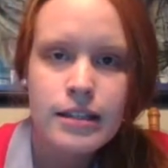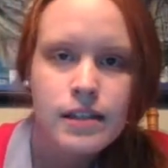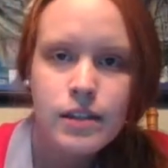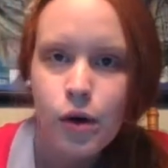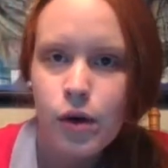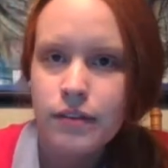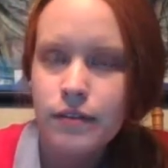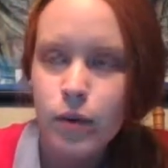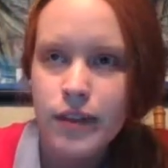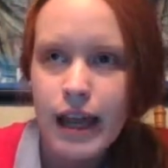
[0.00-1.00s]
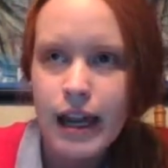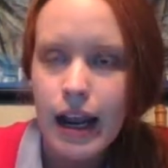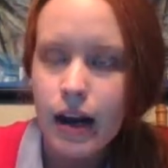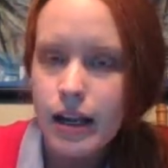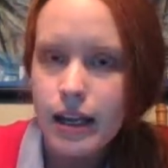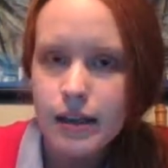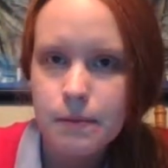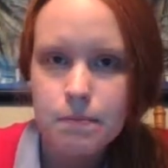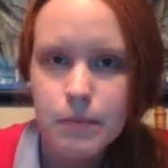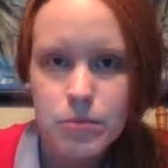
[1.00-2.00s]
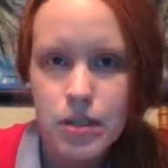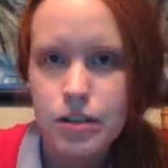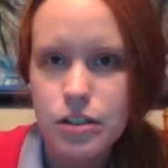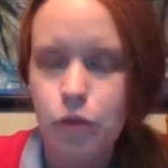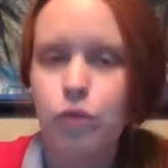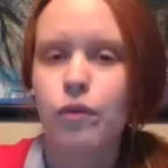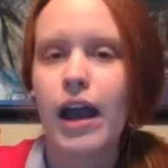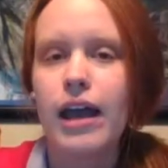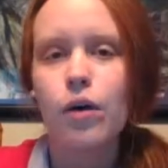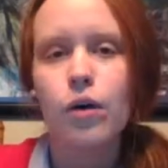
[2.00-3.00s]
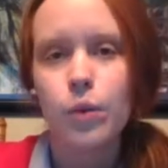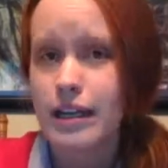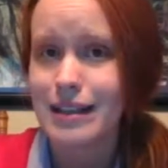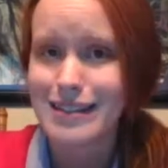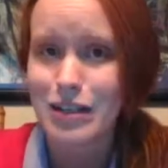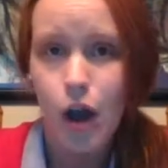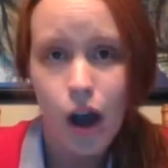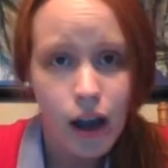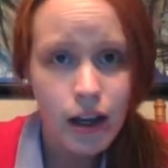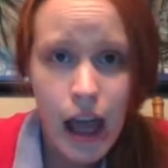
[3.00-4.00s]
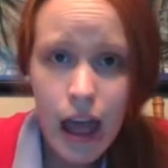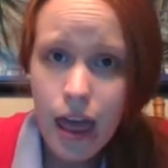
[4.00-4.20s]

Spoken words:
And so when that area comes under threat or when it's gone,